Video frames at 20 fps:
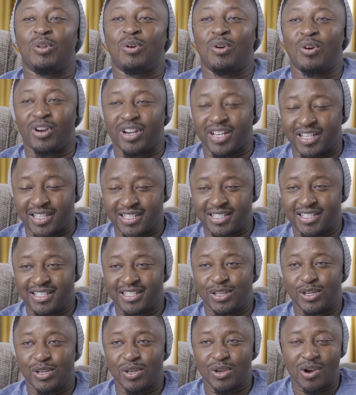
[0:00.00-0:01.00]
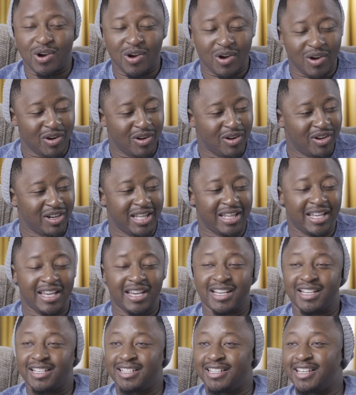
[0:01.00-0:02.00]
The Lord. Yo,
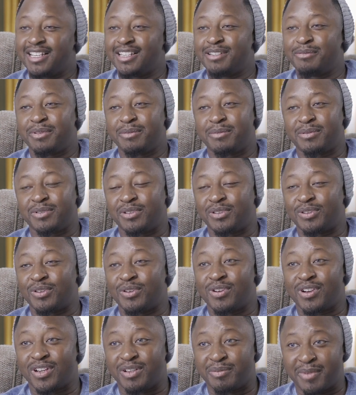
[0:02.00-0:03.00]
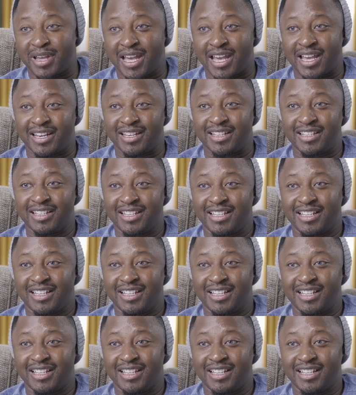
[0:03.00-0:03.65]
leading people to the Lord, man.